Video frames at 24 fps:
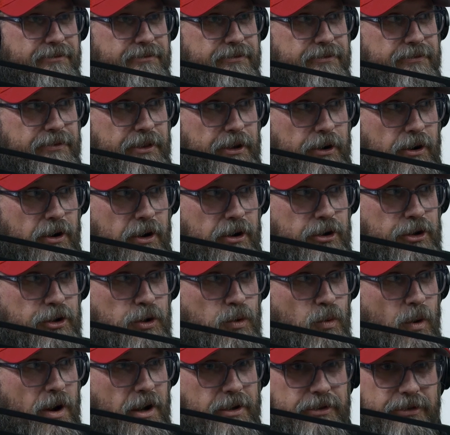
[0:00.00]
there are
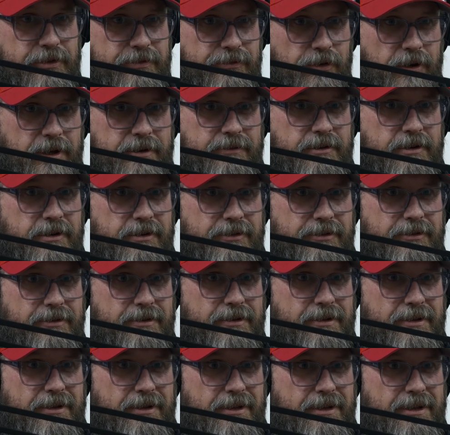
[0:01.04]
nuanced flavors.
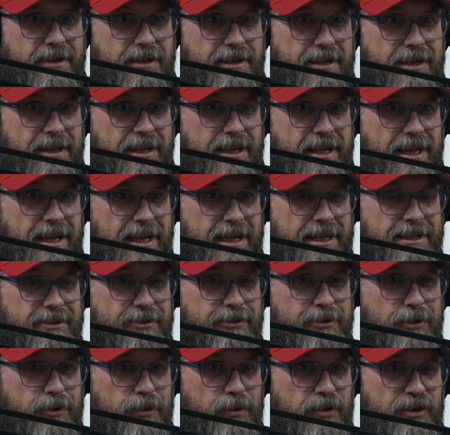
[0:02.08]
And
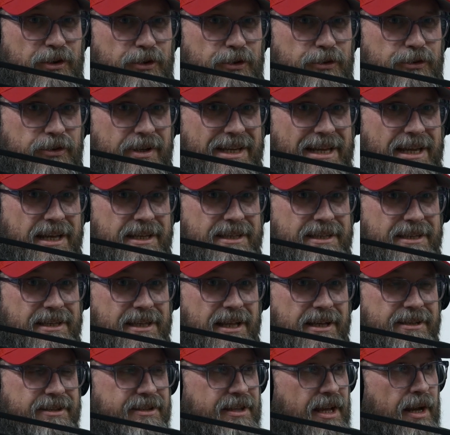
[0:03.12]
so there's like a
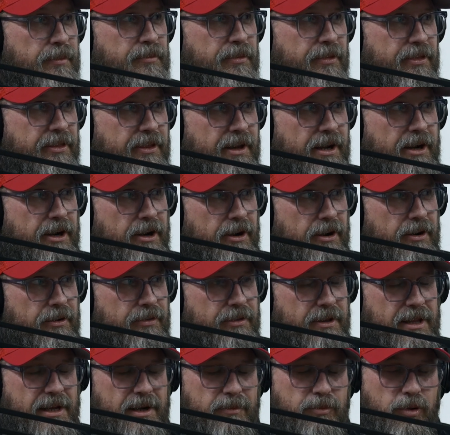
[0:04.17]
depth there
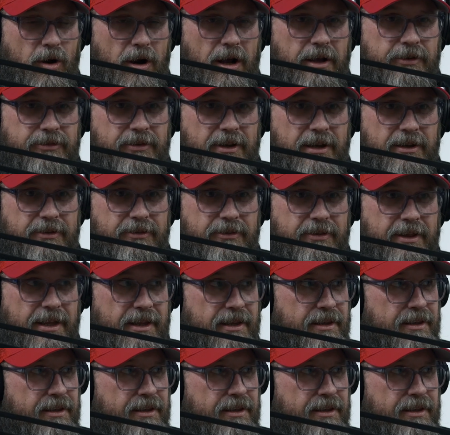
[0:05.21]
and a process that